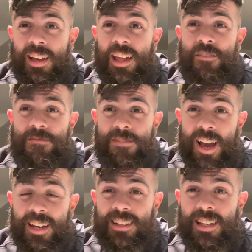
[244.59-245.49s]
And then
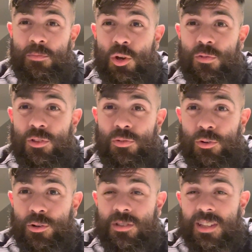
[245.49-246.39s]
finally moving
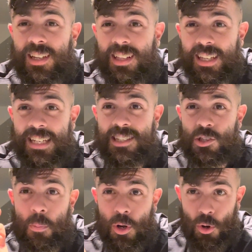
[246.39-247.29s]
through to the cleans is
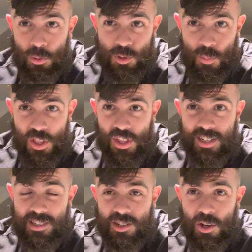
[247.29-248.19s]
the penultimate
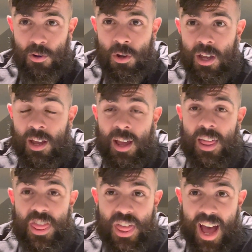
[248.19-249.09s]
thing to do.
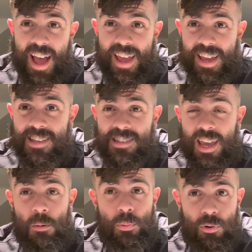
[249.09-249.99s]
That is
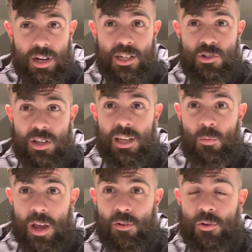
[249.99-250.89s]
a pretty tricky
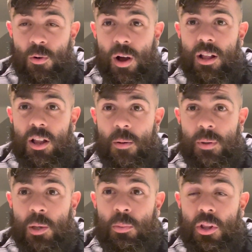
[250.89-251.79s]
weight for quite a lot of
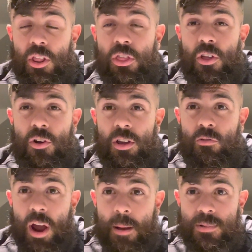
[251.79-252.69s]
people at 30
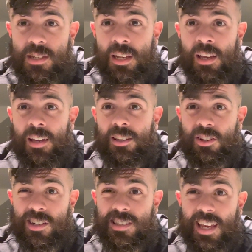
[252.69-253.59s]
reps. You're
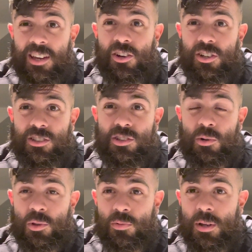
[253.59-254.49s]
going to take a good
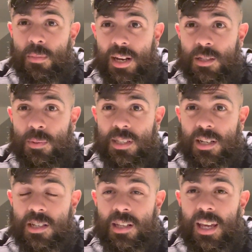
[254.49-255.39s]
2 or 3 minutes
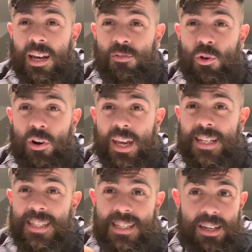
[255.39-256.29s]
potentially, and if you're
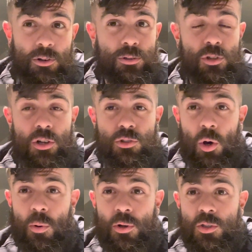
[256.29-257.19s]
hitting singles or
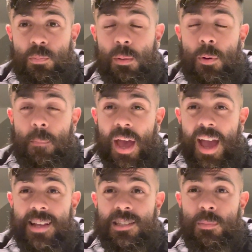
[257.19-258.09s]
doubles, be
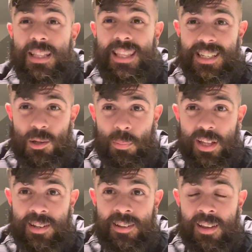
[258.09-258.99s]
prepared to be
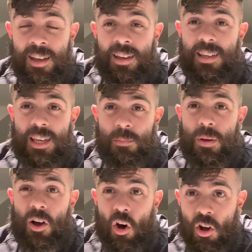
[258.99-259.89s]
disciplined. Keep
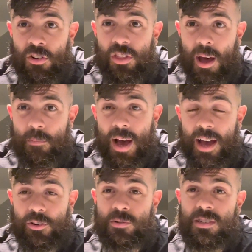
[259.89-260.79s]
on that
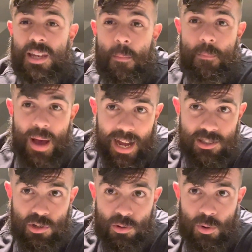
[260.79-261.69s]
bar, don't step back
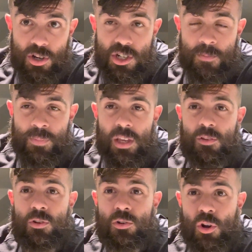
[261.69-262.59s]
too much.
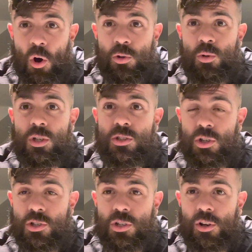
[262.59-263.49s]
If you know you can
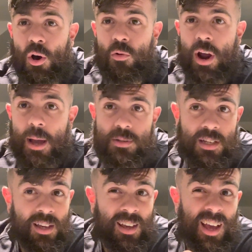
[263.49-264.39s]
touch and go reps,
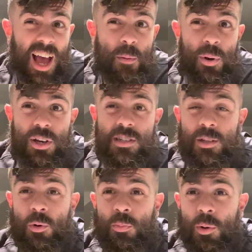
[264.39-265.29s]
I
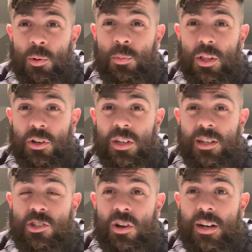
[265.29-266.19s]
personally would probably be looking
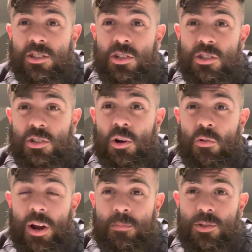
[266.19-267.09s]
at trying to touch and go
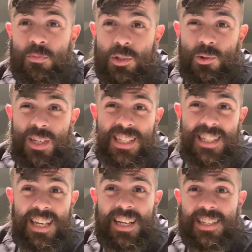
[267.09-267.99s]
reps of between
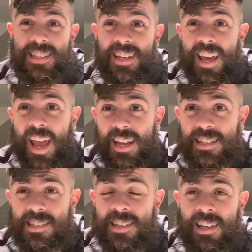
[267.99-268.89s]
6 and
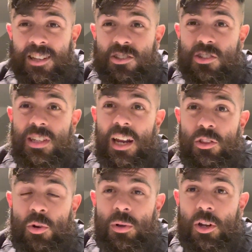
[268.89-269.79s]
8s just to get
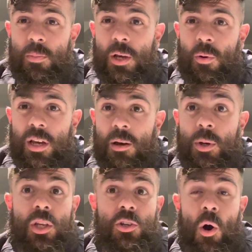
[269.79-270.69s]
it through a little bit quicker,
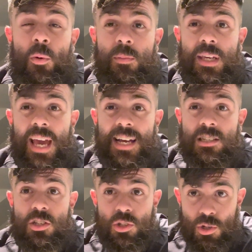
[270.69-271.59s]
but you don't want to be
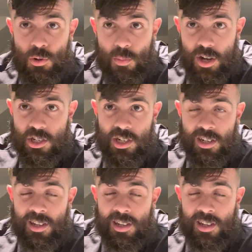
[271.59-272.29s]
gassed too much.